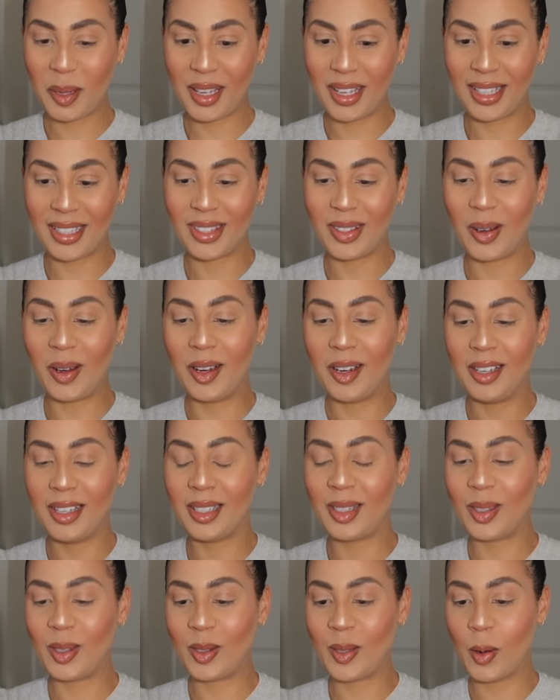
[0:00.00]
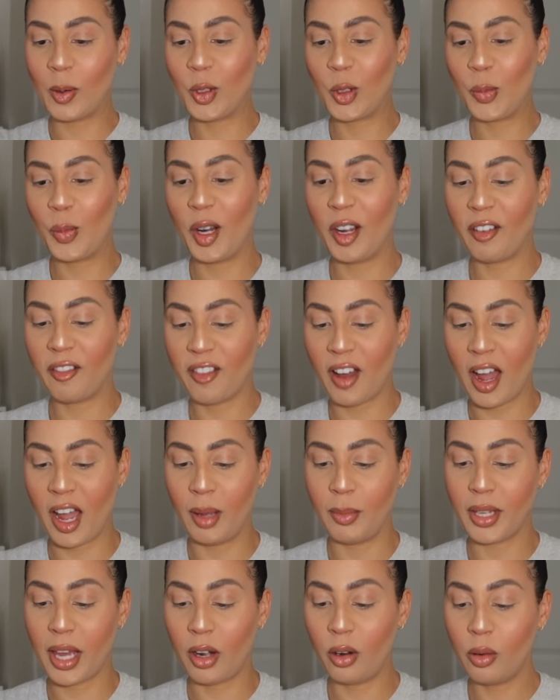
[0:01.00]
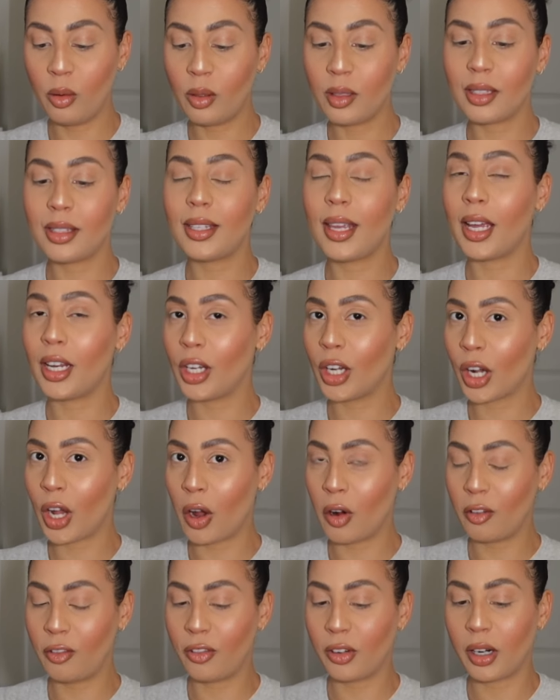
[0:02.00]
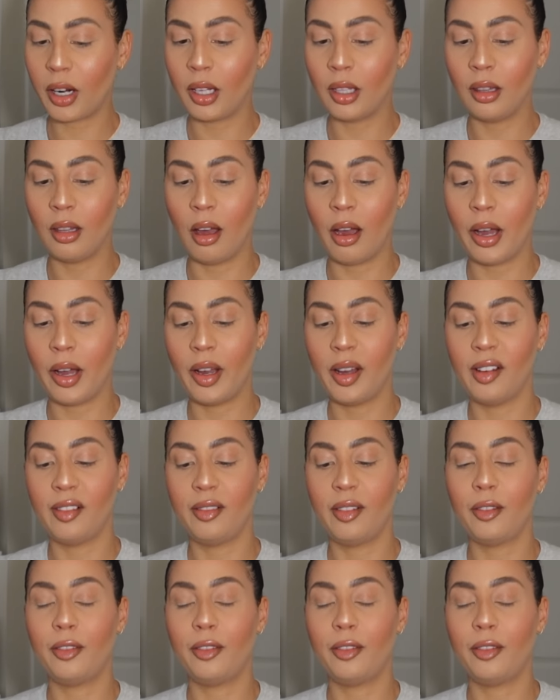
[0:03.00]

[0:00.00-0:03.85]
piece, oh, it's so spring vibes. I don't tend to go for a lot of